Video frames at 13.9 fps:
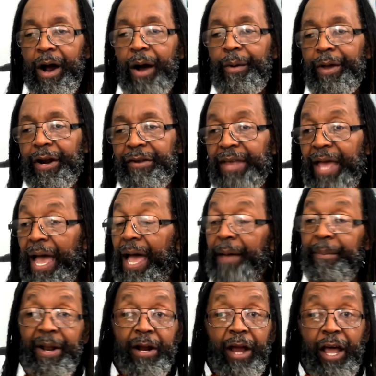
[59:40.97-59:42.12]
are we going to say, I'd
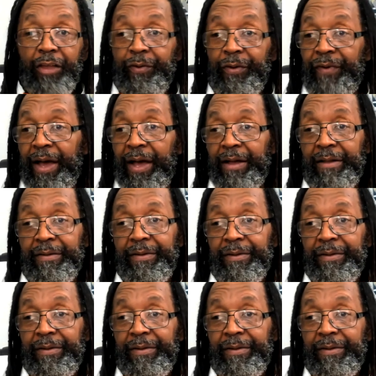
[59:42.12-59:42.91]
be lost without